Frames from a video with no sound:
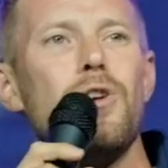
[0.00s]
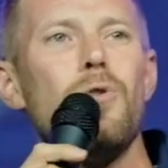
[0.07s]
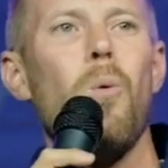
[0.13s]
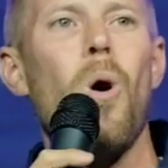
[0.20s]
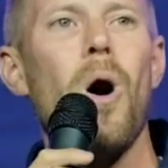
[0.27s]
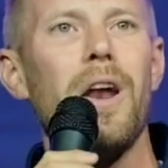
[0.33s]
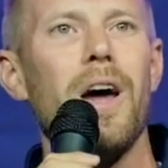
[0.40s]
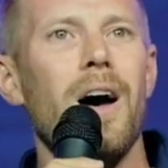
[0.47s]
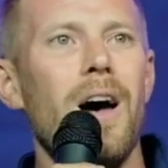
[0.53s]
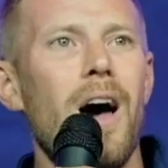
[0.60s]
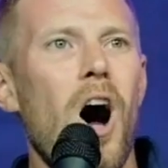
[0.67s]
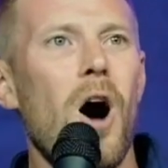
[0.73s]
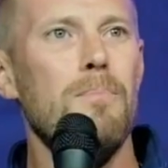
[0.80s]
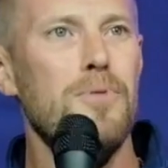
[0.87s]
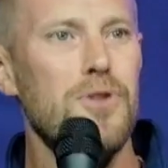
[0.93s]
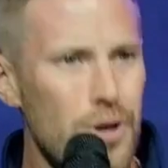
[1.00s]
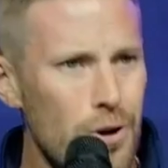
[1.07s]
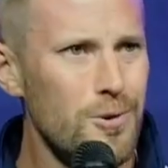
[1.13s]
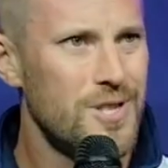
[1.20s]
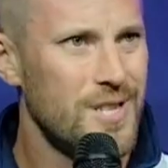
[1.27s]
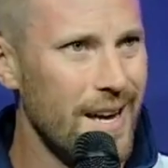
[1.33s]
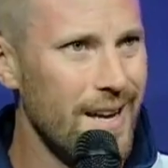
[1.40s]
want to
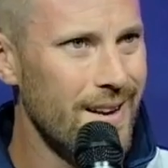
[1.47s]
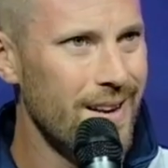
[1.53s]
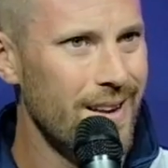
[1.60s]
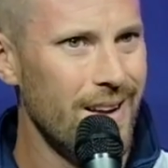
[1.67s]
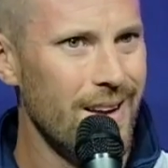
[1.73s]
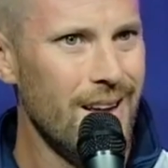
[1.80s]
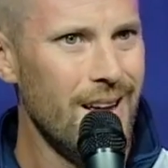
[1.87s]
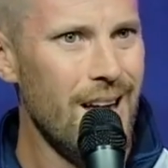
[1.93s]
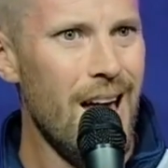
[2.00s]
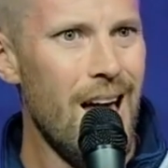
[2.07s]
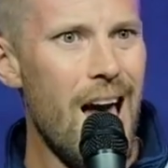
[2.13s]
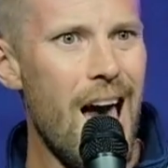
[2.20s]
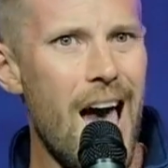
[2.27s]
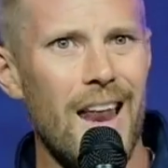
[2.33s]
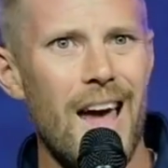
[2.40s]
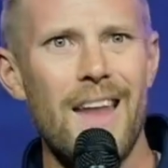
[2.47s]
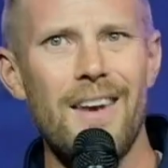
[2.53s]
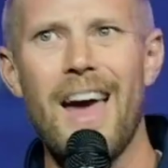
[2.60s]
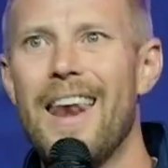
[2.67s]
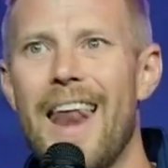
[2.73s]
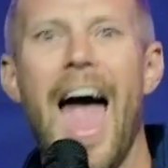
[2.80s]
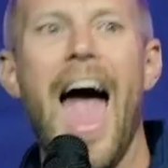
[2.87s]
abuse it
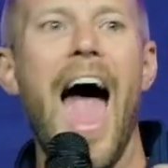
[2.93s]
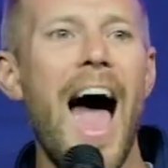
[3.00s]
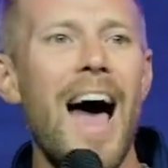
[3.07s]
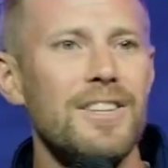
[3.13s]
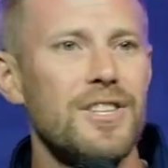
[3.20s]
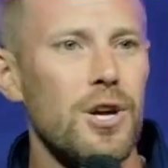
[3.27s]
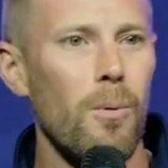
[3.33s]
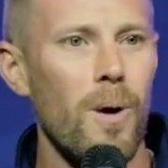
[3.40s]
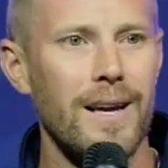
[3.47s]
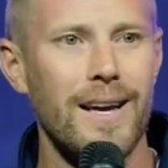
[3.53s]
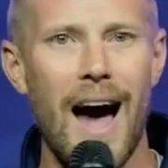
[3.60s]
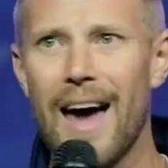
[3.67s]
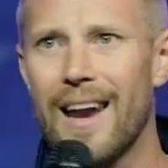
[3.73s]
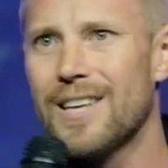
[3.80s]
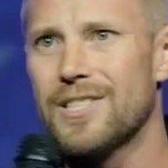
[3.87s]
and add to what God has